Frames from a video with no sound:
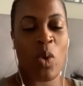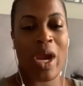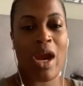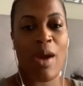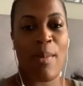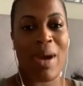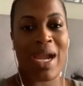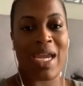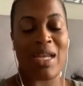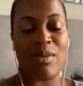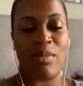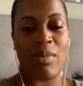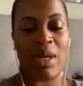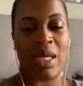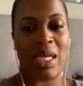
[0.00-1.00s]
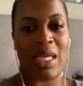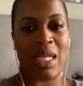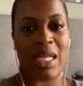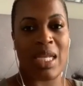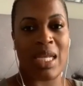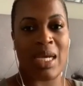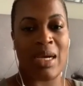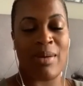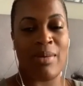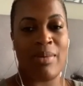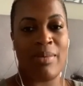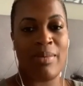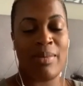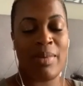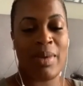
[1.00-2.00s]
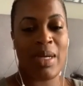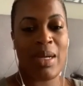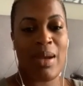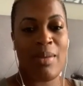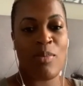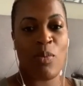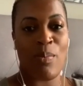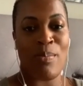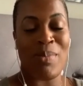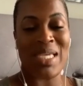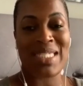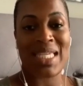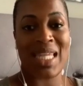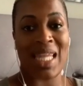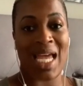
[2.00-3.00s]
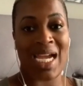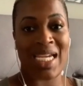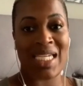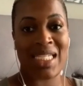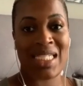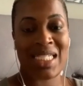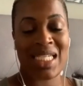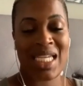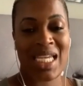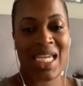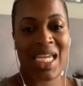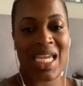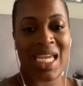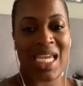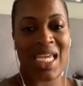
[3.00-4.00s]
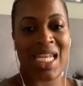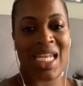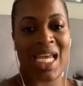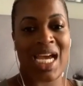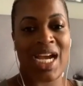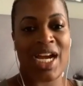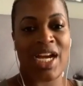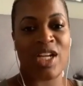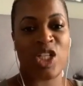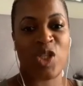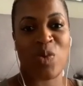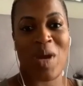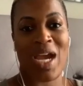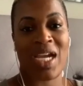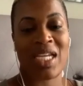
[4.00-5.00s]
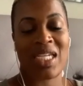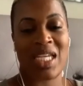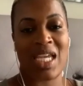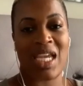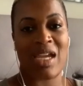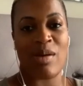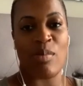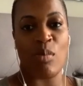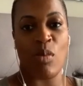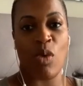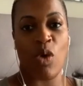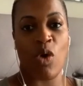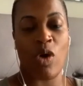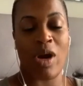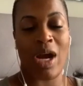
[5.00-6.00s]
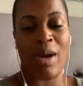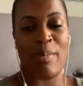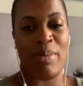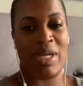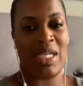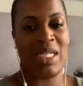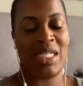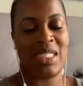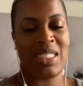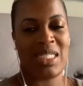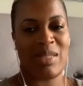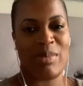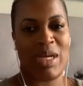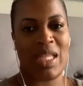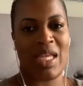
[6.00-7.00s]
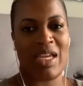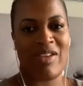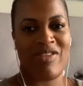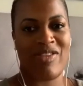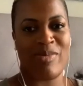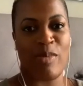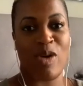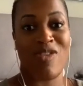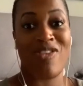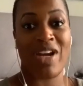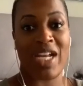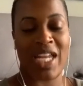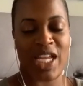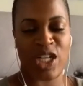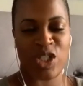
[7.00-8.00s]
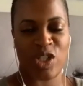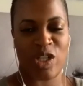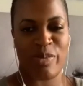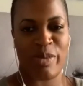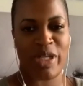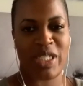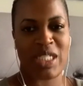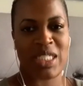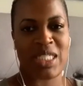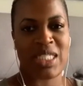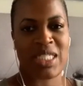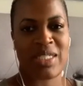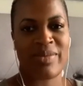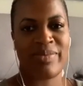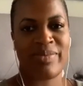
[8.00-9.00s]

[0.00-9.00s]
am I in misaligned in attracting more abundance in my life, more financial abundance?